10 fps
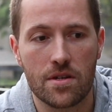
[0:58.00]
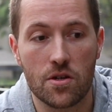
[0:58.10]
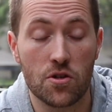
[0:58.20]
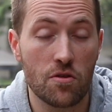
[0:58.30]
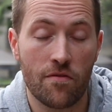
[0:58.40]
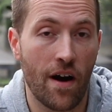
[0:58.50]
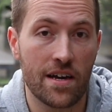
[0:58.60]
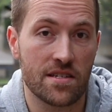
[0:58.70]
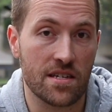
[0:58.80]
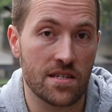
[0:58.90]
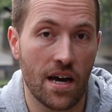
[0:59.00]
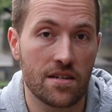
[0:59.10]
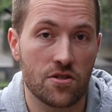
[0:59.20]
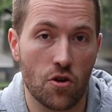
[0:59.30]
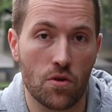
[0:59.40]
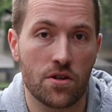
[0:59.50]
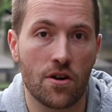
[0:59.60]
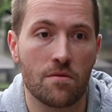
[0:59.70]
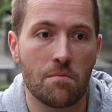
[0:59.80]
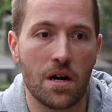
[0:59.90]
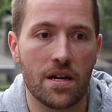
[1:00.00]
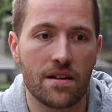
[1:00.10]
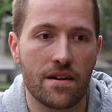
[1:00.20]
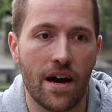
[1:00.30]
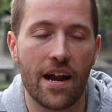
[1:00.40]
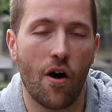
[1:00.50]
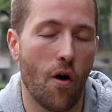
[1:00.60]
You do find success short term, but I'd